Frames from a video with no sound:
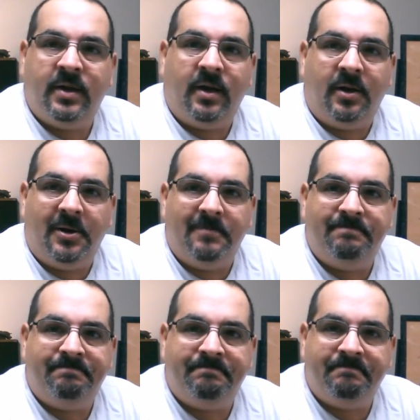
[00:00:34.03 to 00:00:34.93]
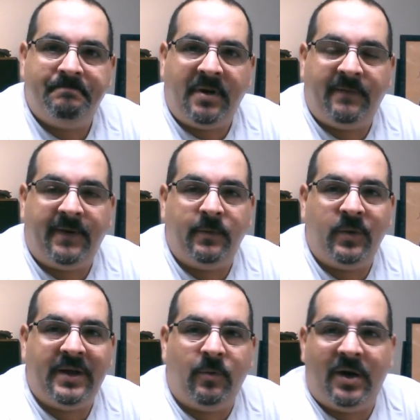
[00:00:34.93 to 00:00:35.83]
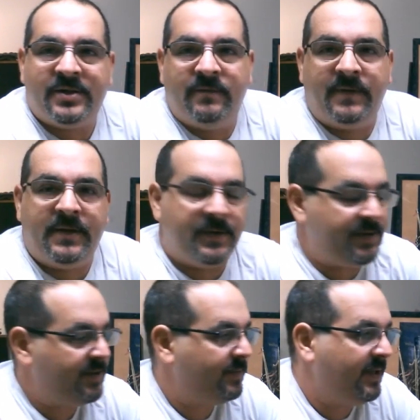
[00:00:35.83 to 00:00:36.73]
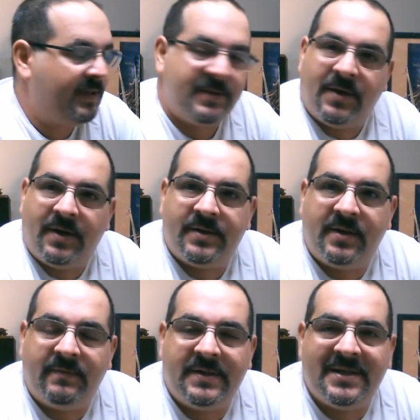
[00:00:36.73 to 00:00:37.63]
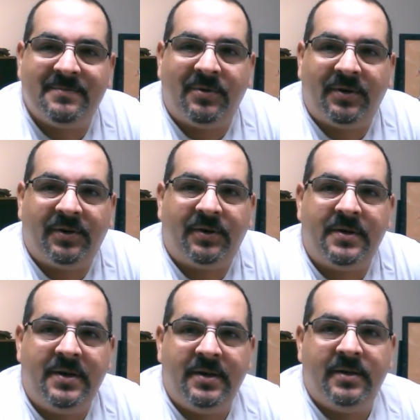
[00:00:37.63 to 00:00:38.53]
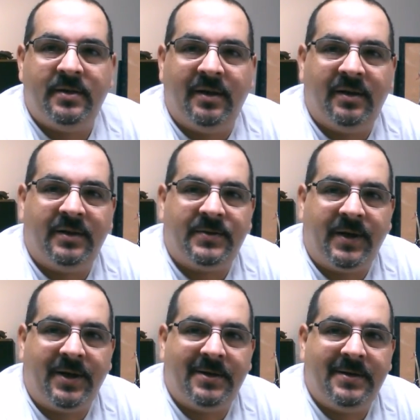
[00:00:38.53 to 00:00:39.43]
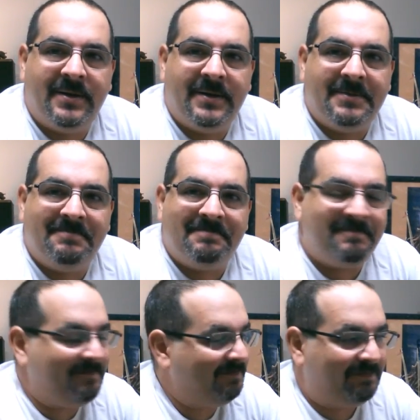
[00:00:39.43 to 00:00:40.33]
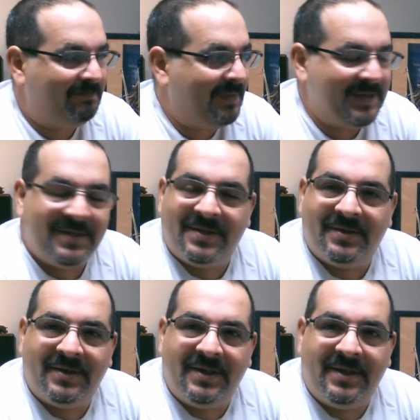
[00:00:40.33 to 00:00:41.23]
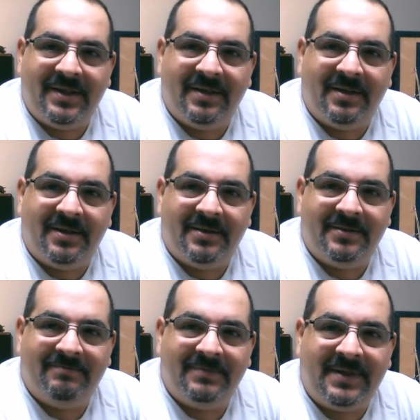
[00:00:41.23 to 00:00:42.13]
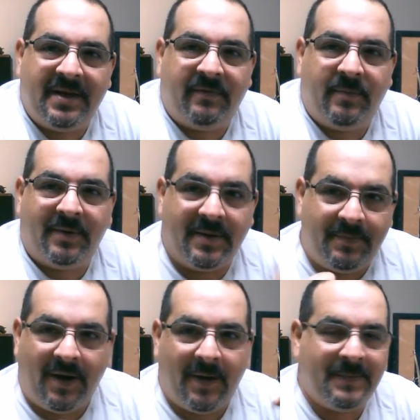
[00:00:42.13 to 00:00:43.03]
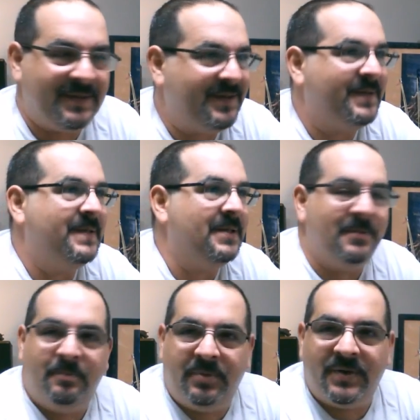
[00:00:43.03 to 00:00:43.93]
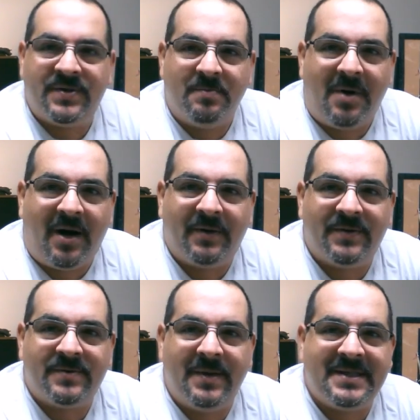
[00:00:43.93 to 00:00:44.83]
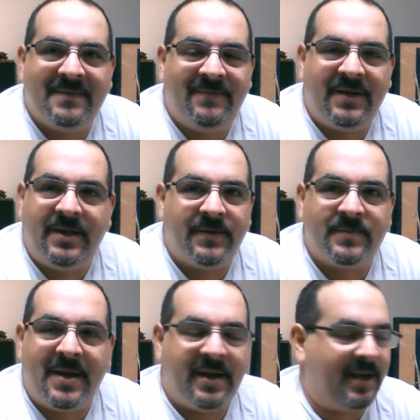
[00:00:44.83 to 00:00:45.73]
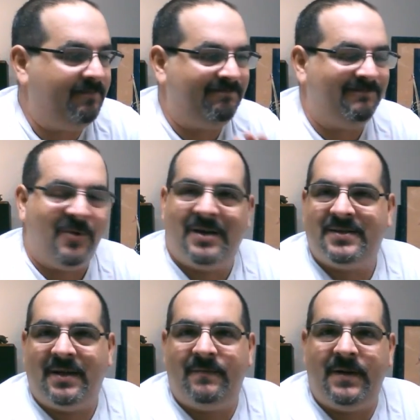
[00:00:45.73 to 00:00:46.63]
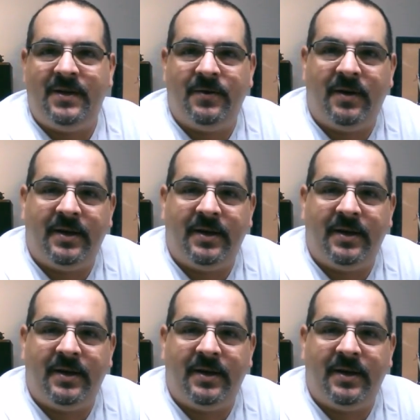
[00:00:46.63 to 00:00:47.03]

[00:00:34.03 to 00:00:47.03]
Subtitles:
Been a fun week watching videos this week. Saw Chevy Cheeseburger try to basically get everybody pumped to build some models, make some videos. Man, I watched that video.